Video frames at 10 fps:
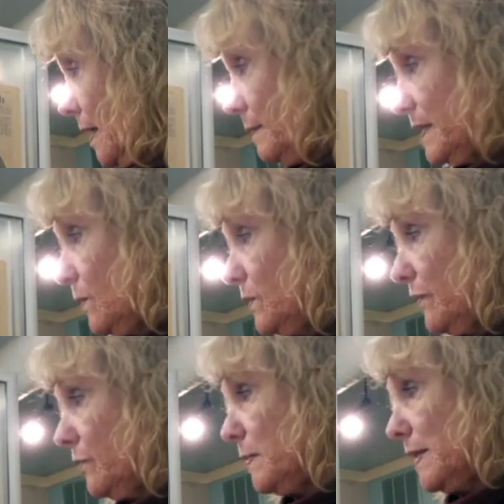mean, that would
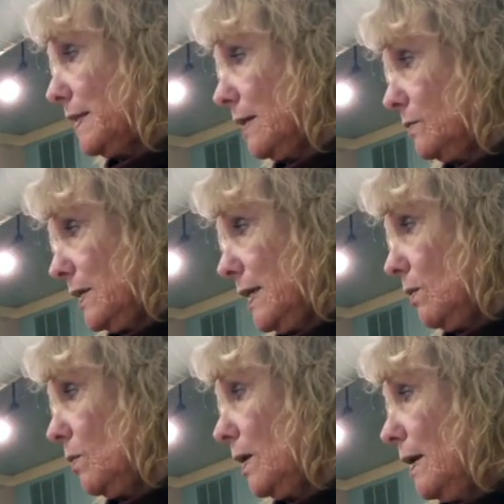never be allowed
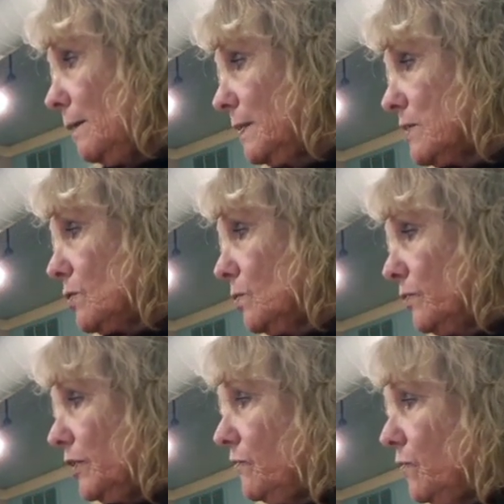now. But so,
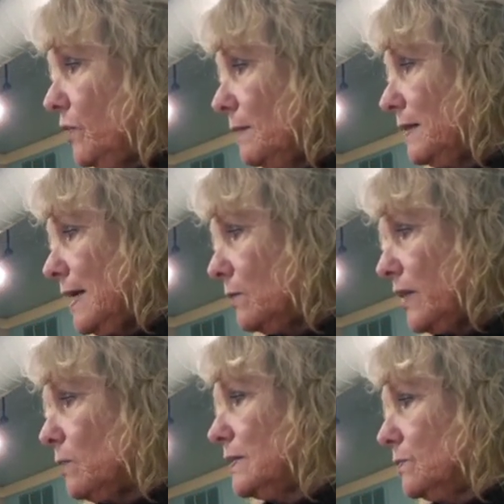therefore, I mean,
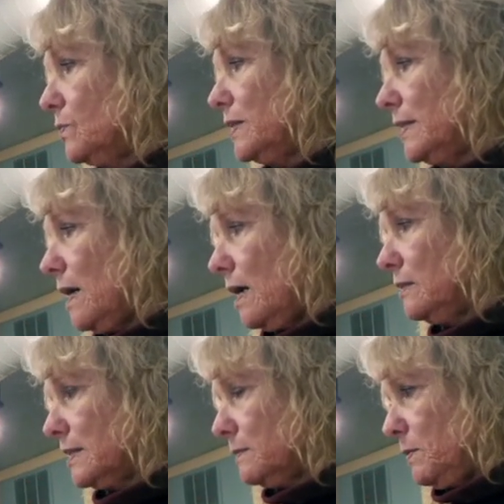that was a really hard
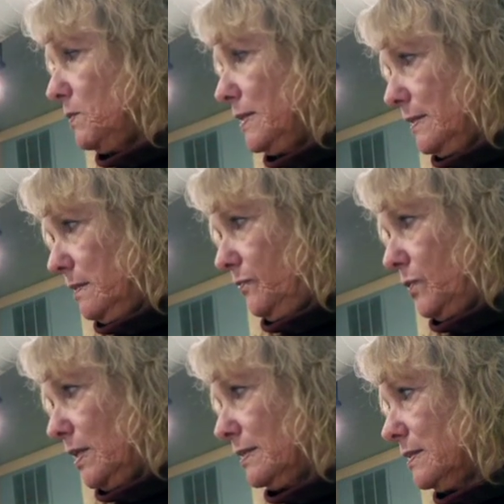experience for
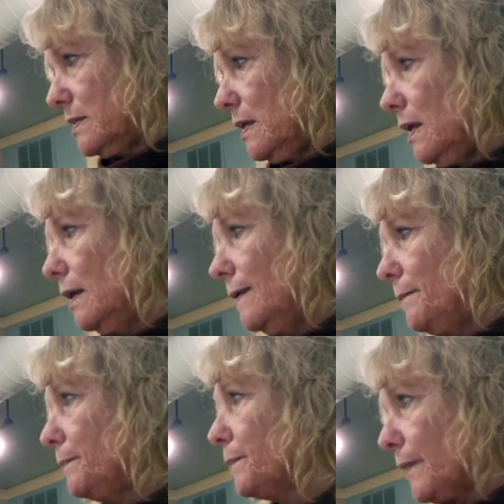us.
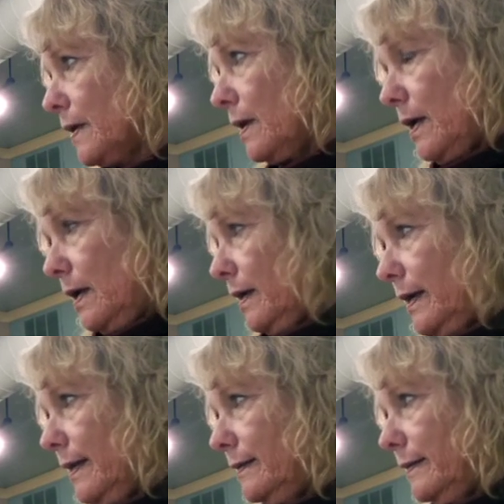
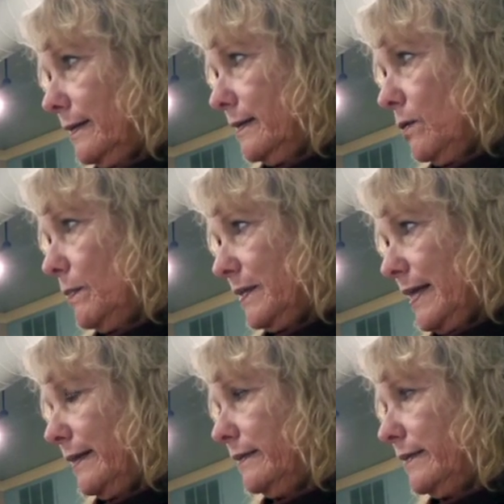And, you know, but
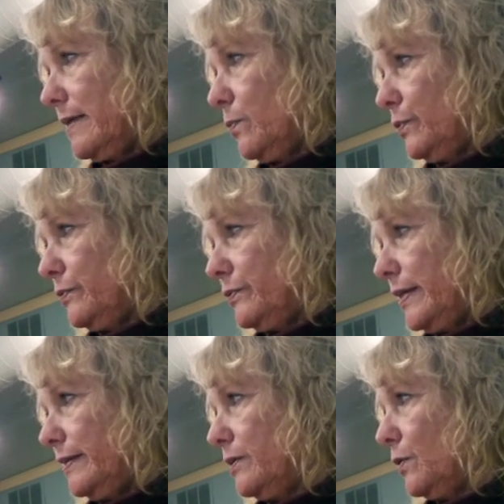then and
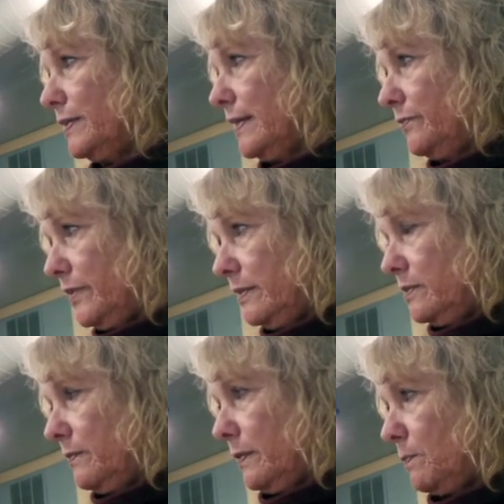then
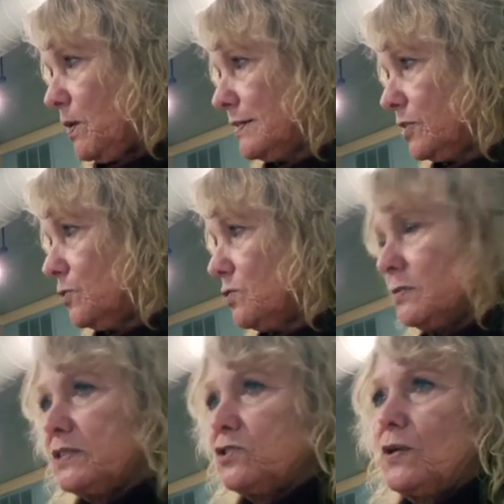the prosecution
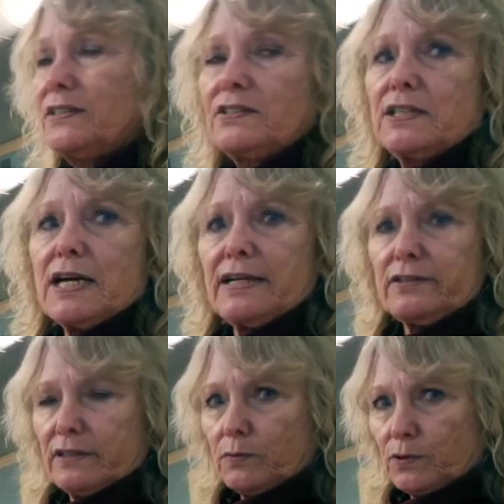was trying to deny
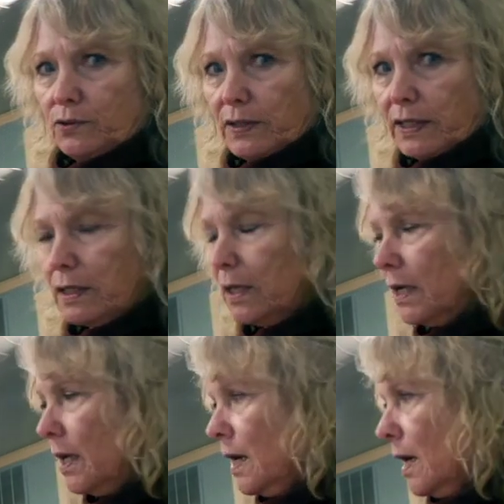that they were doing it.
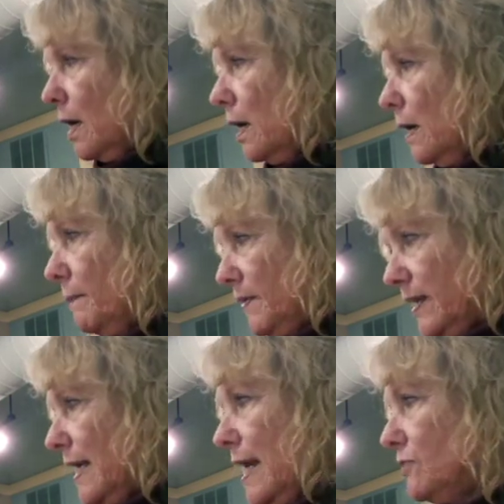But
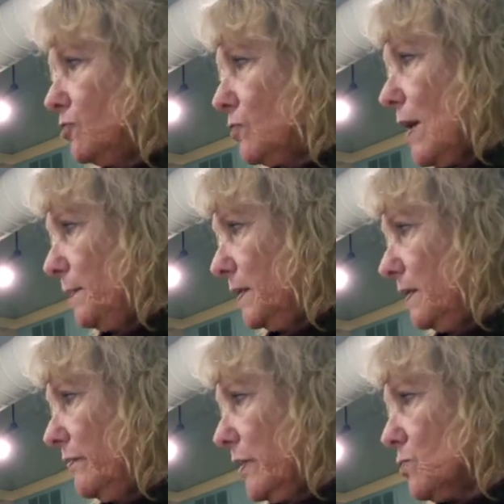they had to drop it
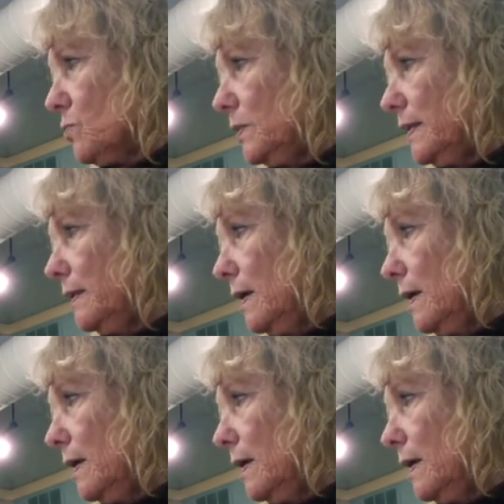eventually